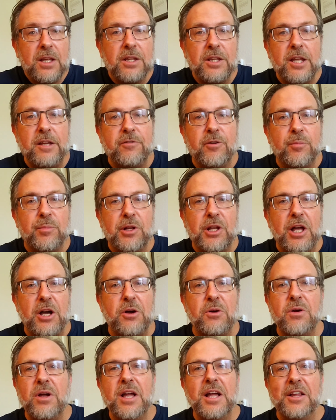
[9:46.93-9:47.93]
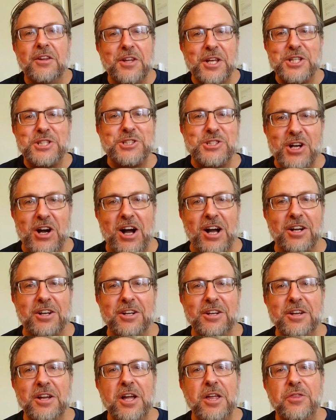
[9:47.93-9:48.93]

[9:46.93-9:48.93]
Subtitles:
Leave them below. Let's talk.